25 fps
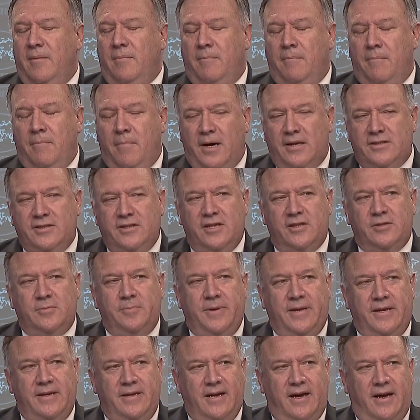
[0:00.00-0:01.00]
Much has
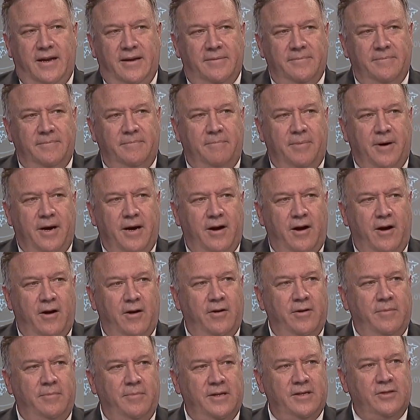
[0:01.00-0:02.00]
been done by
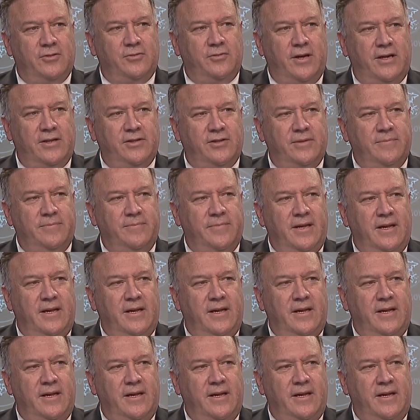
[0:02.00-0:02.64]
our administration